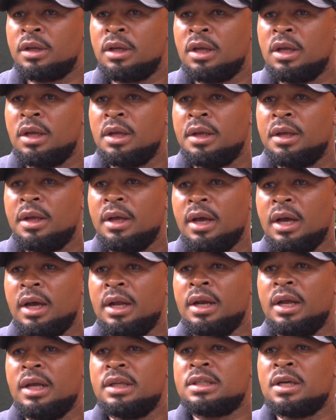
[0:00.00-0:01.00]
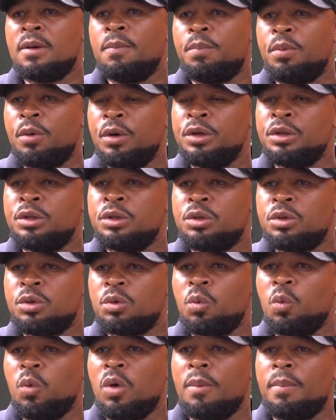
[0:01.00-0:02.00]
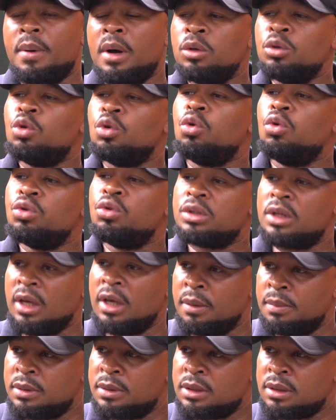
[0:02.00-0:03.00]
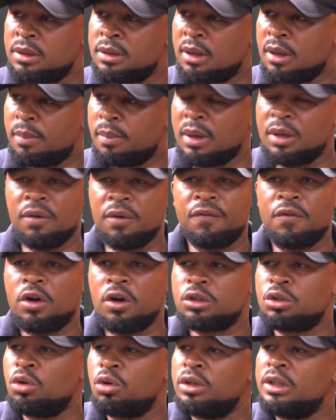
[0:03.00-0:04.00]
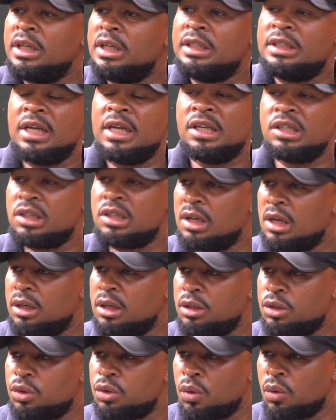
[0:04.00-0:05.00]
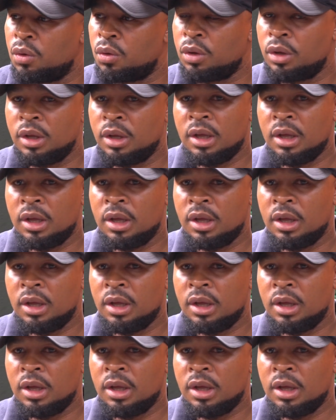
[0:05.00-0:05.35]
And at some point, we are bound to lose games, but of course, not intentionally so.